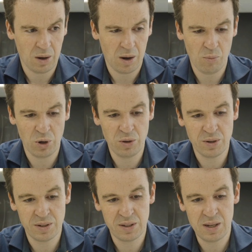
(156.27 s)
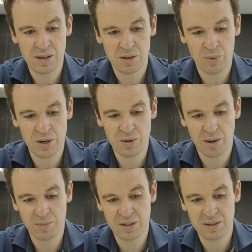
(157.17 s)
And what you can see is that when you
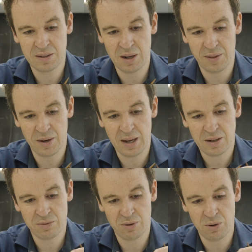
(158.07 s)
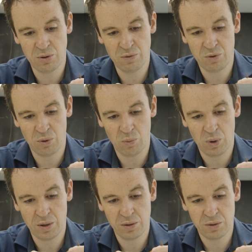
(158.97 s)
come to start the next row, you've got 1,